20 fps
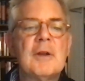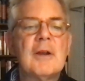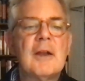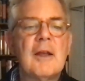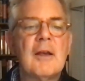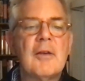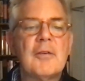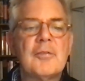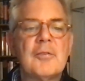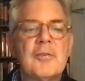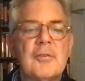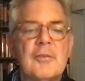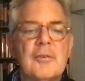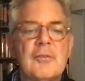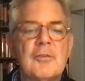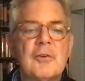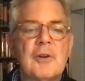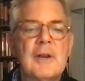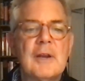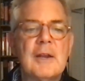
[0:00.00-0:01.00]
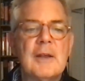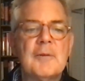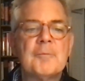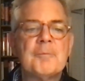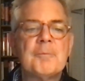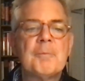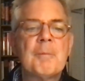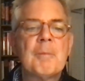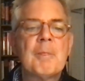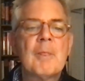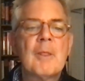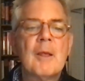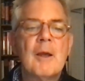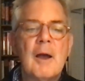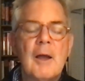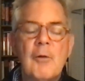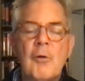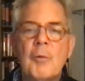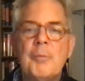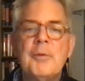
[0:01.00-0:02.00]
analysis and trading.
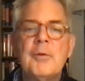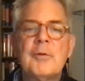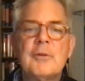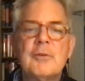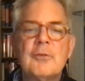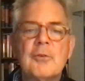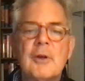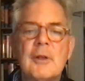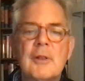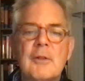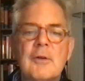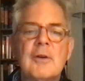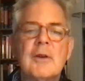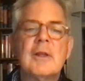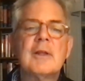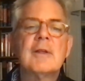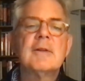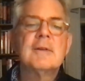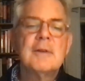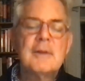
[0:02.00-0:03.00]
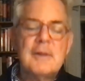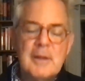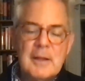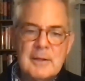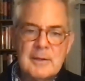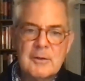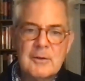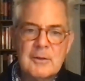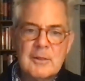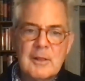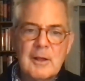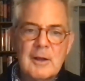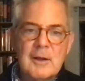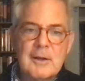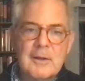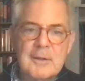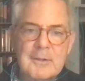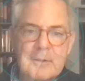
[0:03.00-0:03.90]
I hope you enjoy learning and good luck.